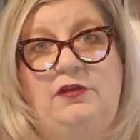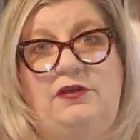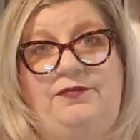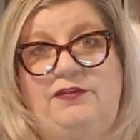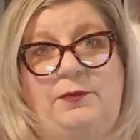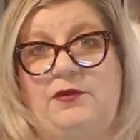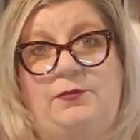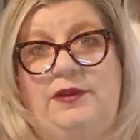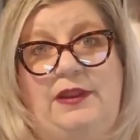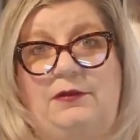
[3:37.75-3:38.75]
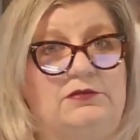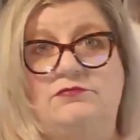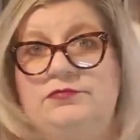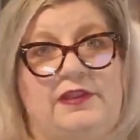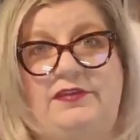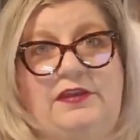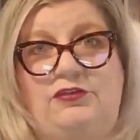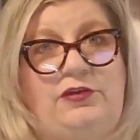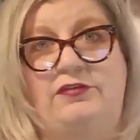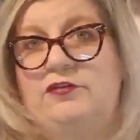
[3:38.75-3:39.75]
on Facebook right now. That's
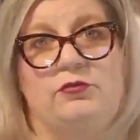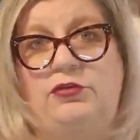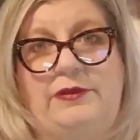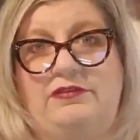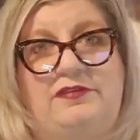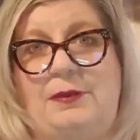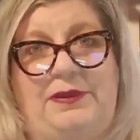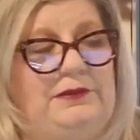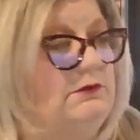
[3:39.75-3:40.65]
antitrust. Don't do it. Stop it.